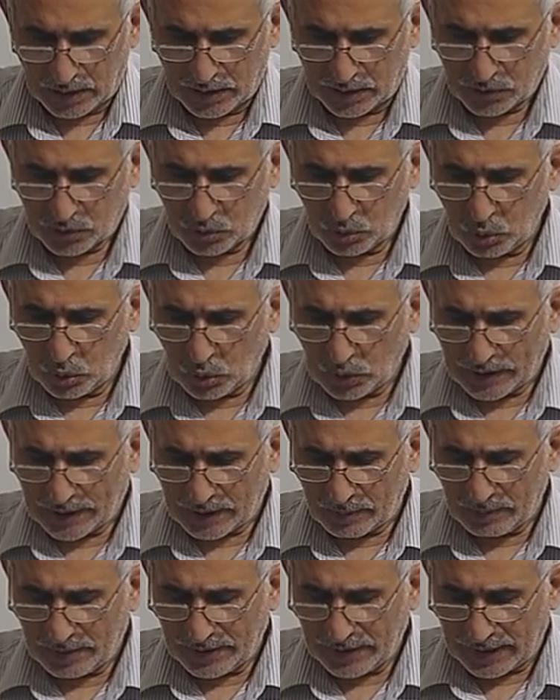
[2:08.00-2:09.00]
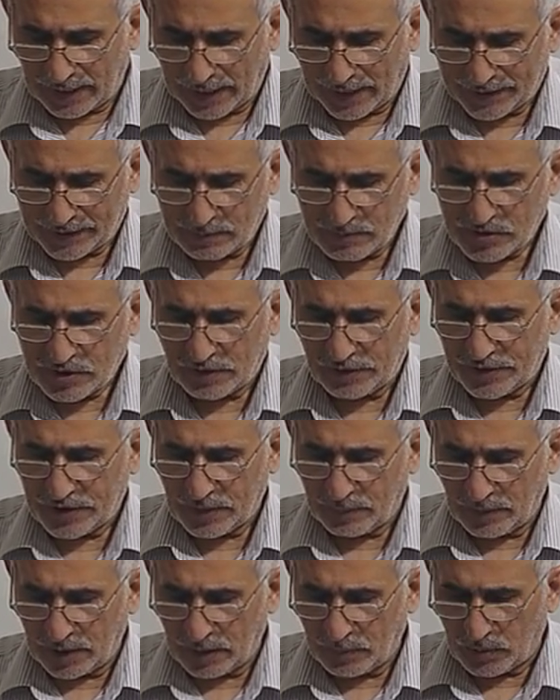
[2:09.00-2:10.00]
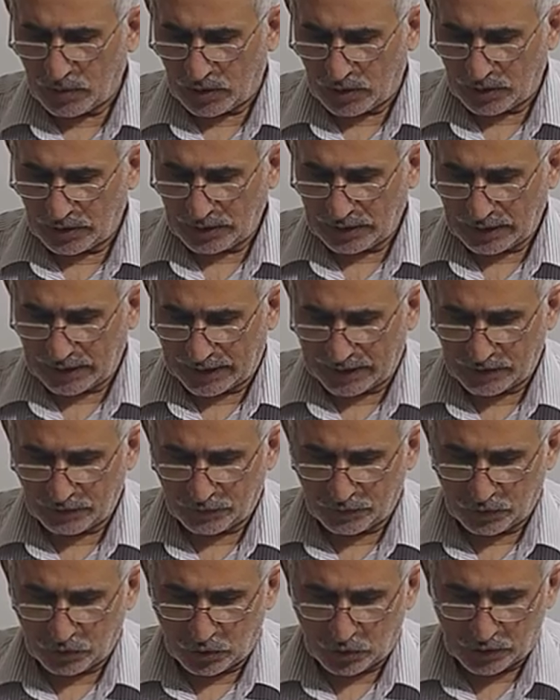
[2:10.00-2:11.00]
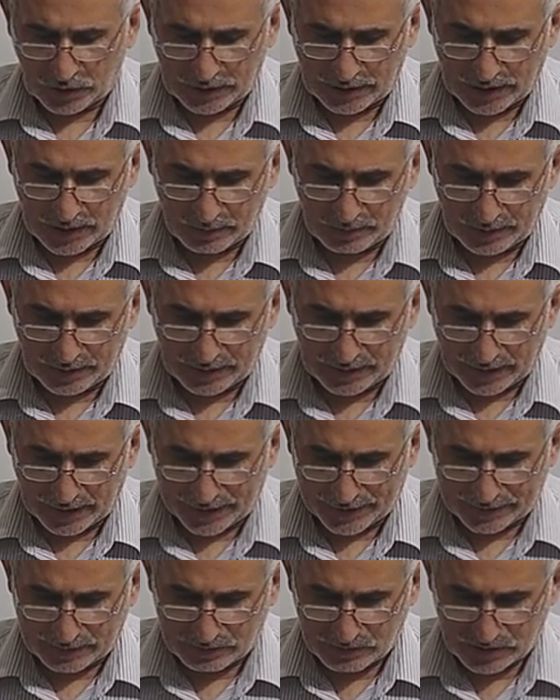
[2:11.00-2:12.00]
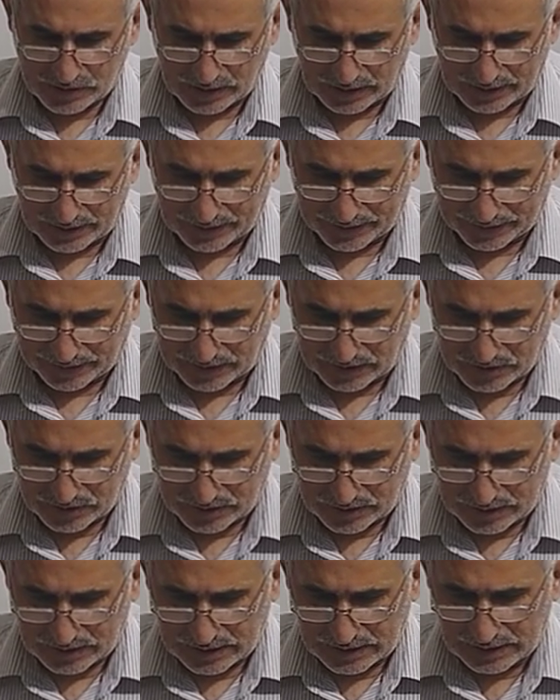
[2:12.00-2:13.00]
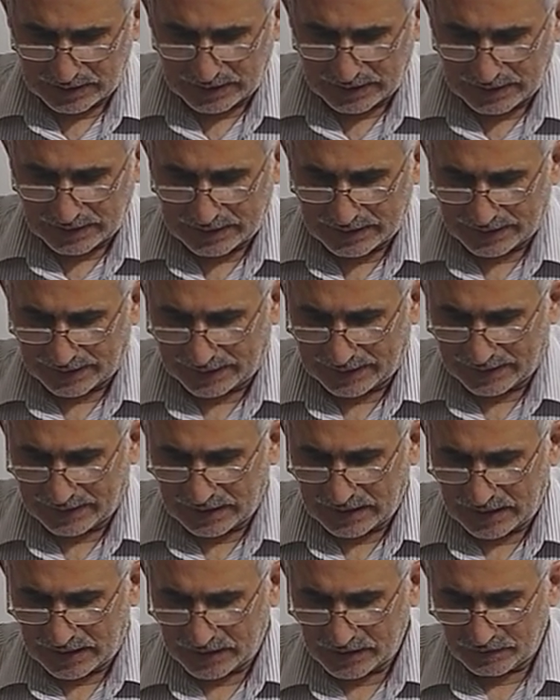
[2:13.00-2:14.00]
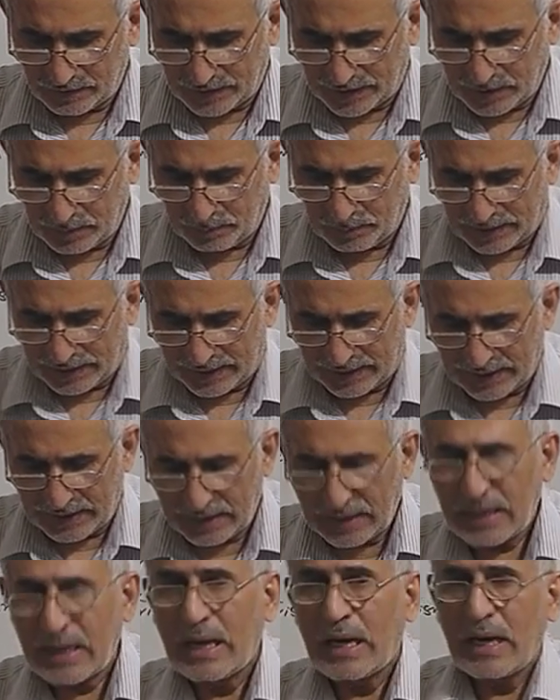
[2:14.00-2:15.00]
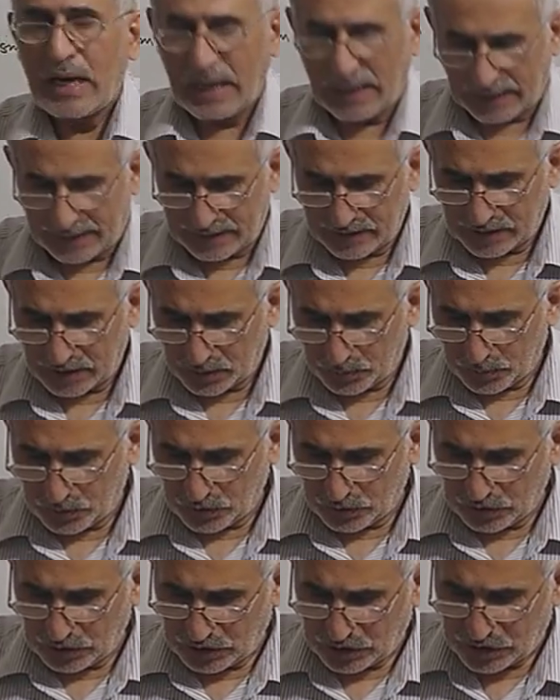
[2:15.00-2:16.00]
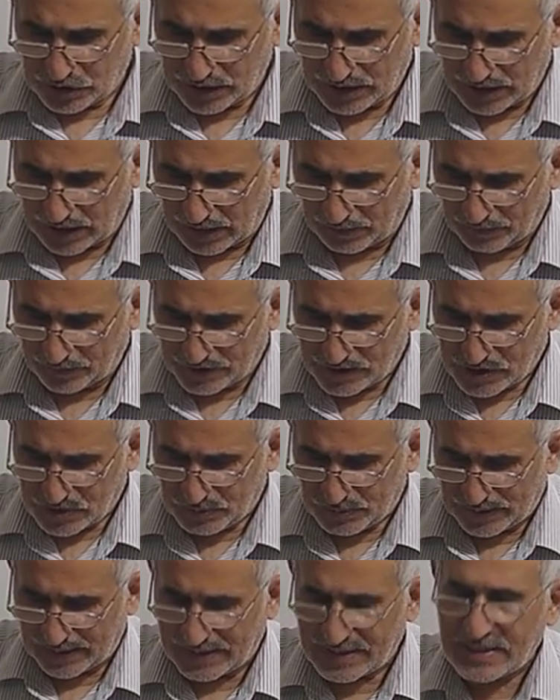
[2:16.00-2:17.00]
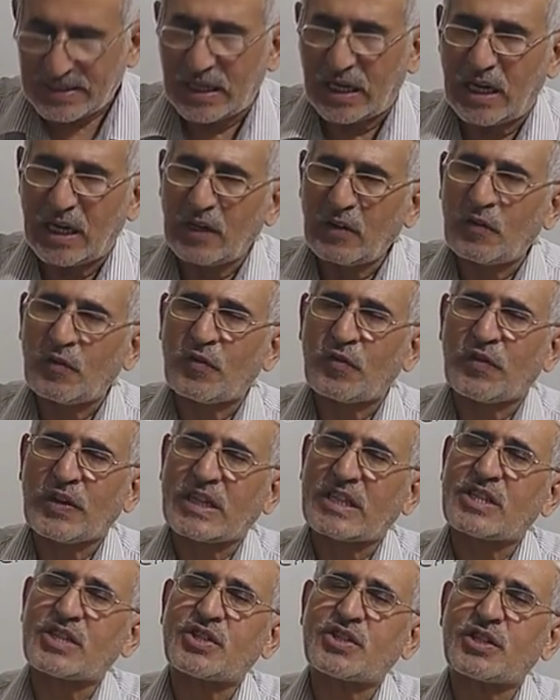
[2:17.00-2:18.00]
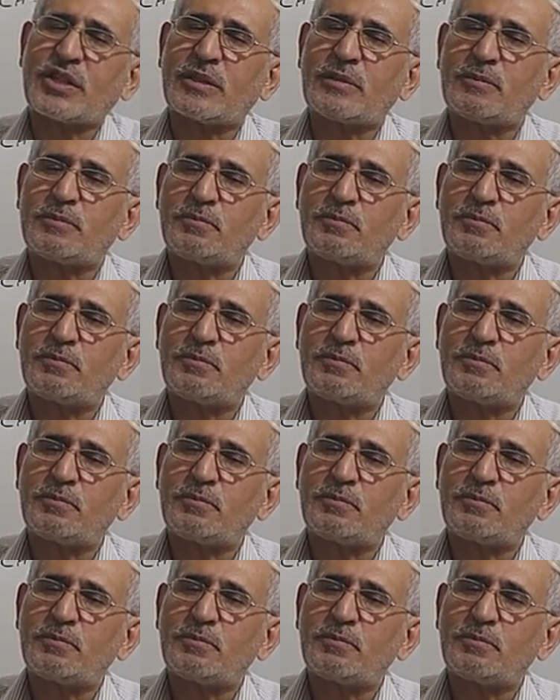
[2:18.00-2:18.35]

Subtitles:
The two carbon atoms have double bond and the four carbon atoms are attached, lying on the one plane, and their position of space are fixed.